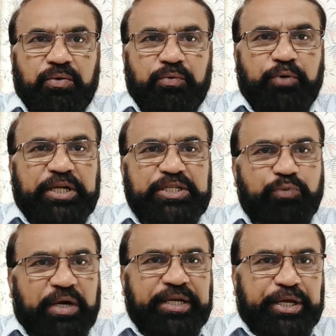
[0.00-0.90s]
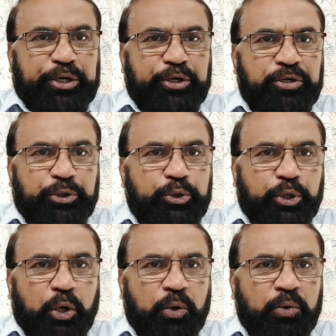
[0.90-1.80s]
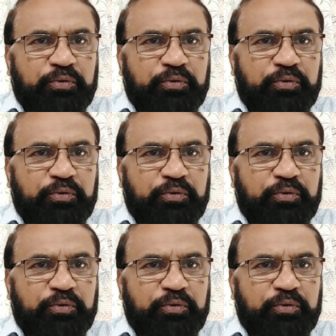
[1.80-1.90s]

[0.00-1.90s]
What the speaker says: for his work in Neutrino